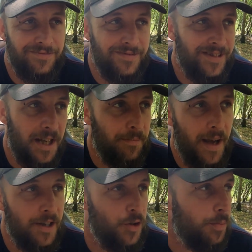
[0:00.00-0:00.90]
sleeping
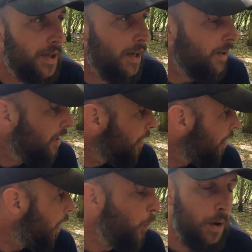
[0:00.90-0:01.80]
bag job done.
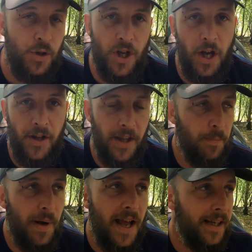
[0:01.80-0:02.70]
I will show you the
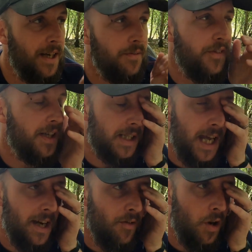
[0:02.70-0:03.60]
blanket and things
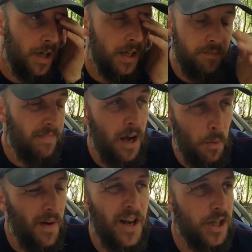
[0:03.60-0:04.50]
later on and how
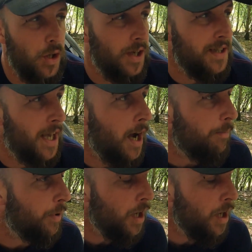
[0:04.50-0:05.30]
we've actually got it set up.